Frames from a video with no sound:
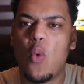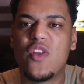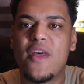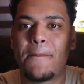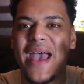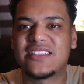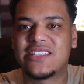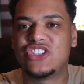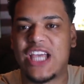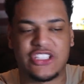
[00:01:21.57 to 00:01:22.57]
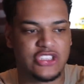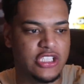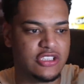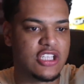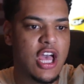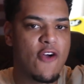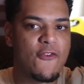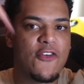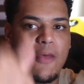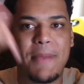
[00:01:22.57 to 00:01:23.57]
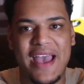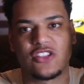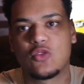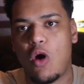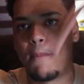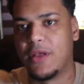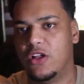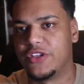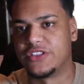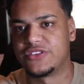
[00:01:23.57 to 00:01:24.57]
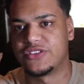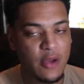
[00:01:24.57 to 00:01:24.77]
with the best suggestions for the best squad builders.